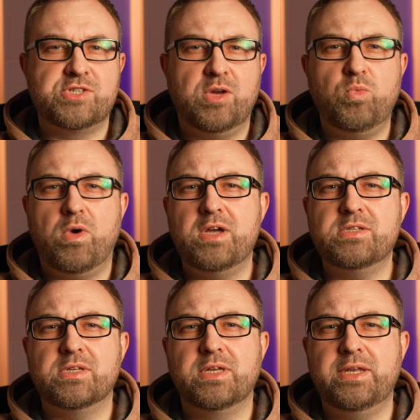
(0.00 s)

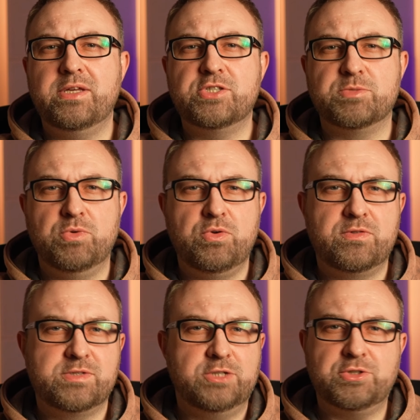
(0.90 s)
Sound-wise, it is
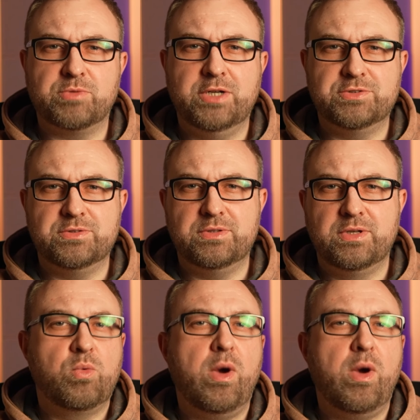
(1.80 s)
smooth saturation.